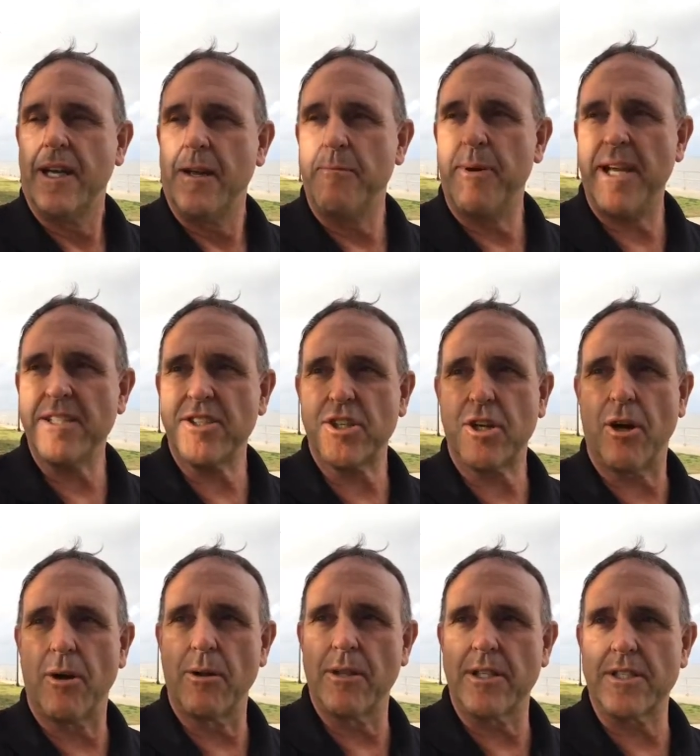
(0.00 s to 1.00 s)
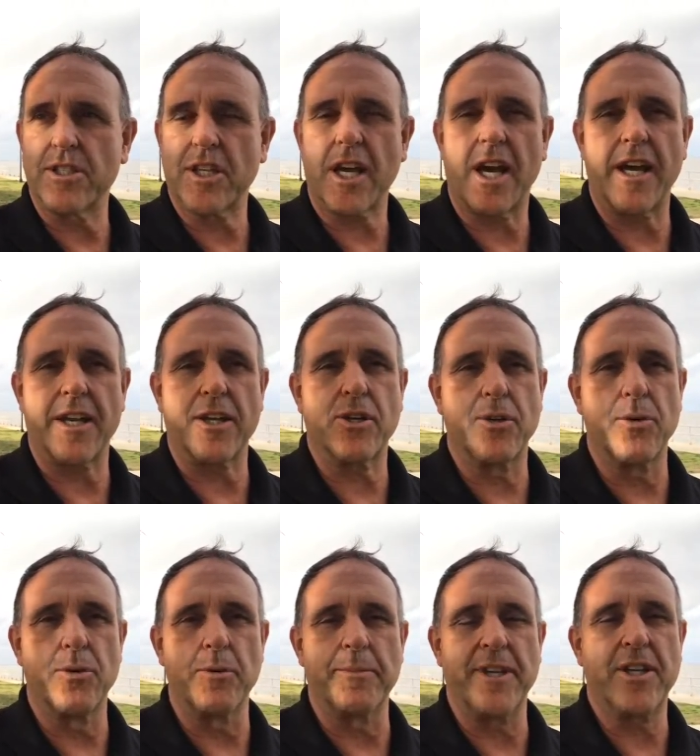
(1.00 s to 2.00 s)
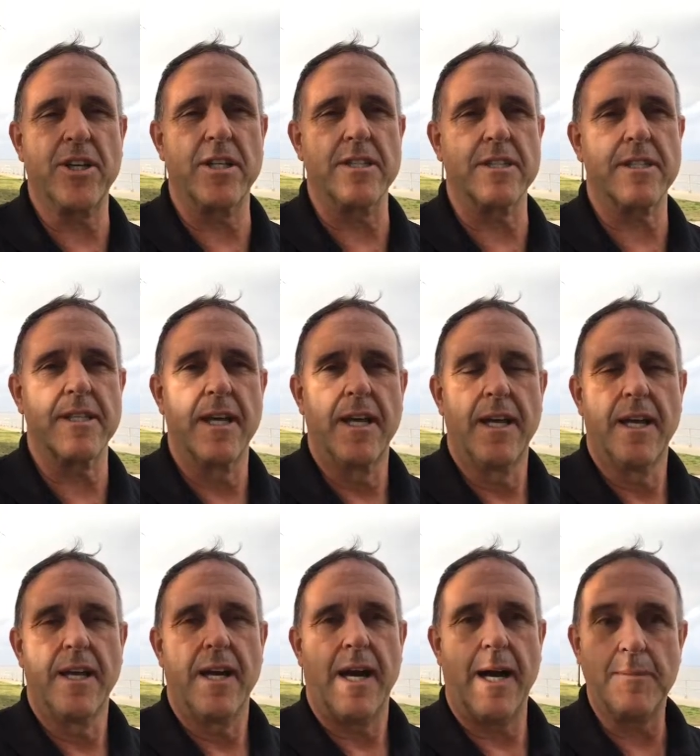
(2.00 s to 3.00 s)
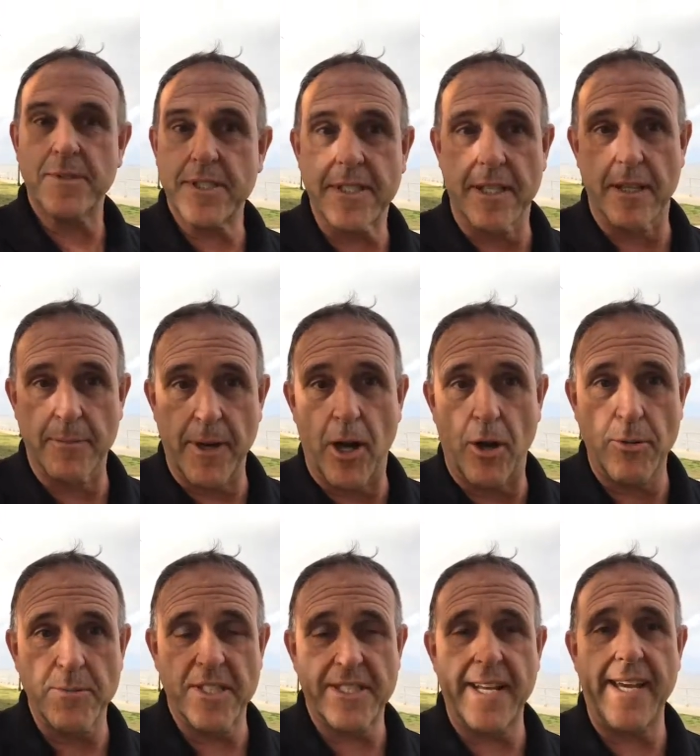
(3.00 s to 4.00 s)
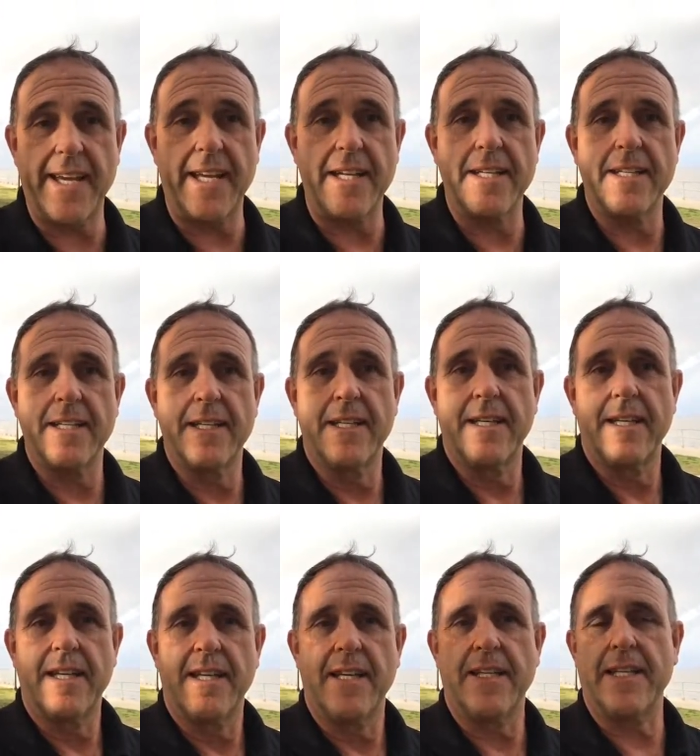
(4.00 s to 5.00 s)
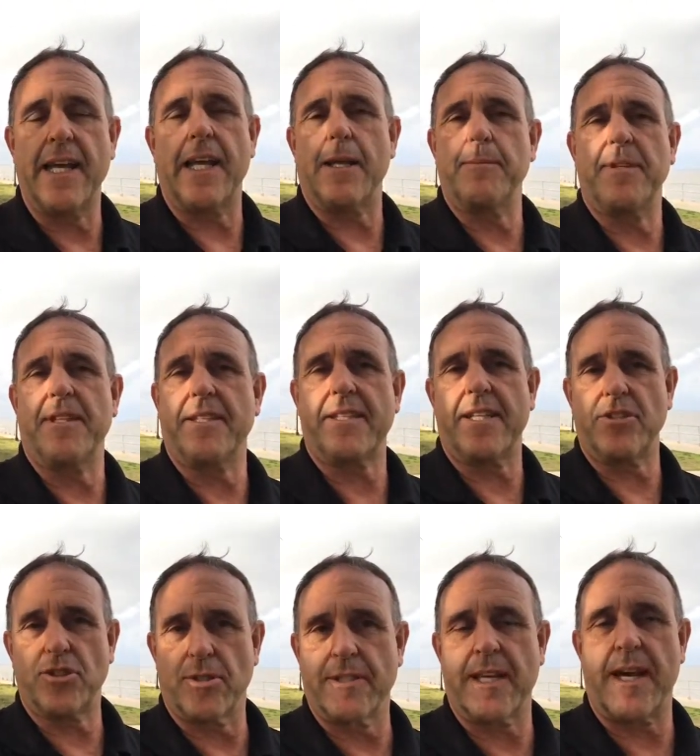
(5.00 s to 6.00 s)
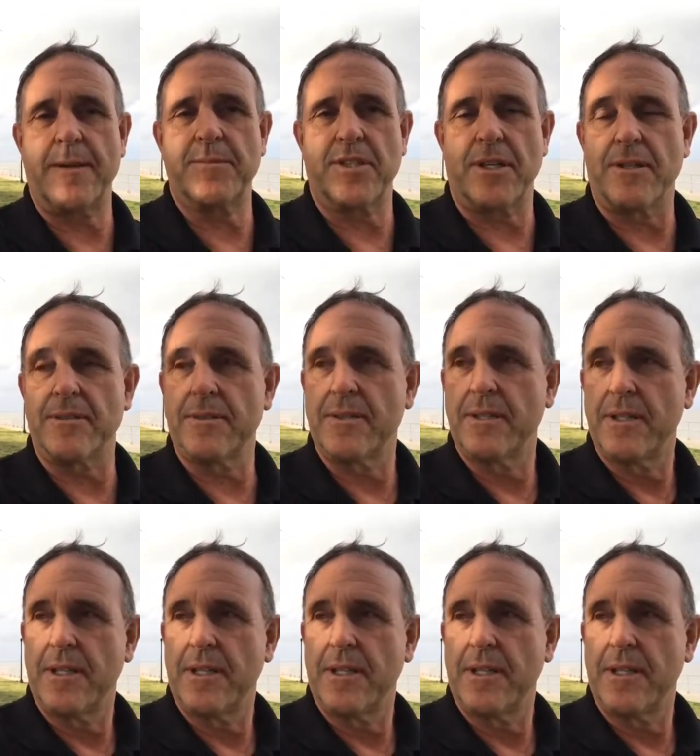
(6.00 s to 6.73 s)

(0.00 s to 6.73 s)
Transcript: And Pensacola is kind of cool because I'm still in my home state and yet I'm in the central time zone.